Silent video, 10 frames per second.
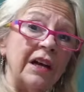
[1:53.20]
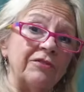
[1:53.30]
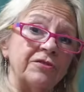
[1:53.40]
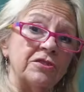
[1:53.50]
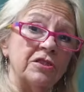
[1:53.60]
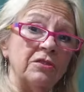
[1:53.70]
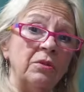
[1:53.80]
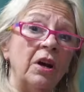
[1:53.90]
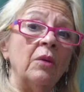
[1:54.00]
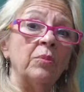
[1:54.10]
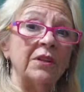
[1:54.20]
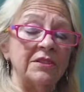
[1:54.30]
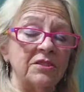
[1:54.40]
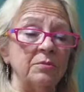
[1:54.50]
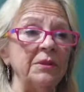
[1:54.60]
have to do, but I
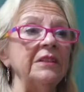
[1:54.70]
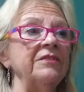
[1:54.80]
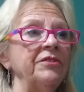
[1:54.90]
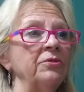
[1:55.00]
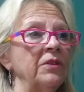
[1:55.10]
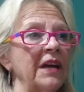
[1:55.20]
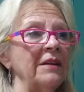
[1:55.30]
do believe you